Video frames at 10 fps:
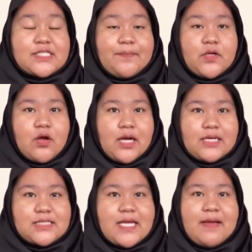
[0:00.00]

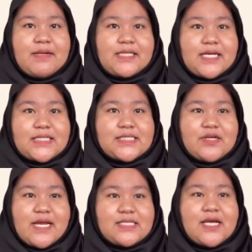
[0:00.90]
Staphylococcus haemolyticus
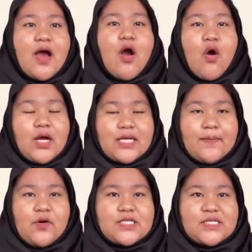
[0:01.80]
strains
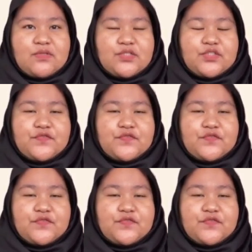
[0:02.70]
occur possible due to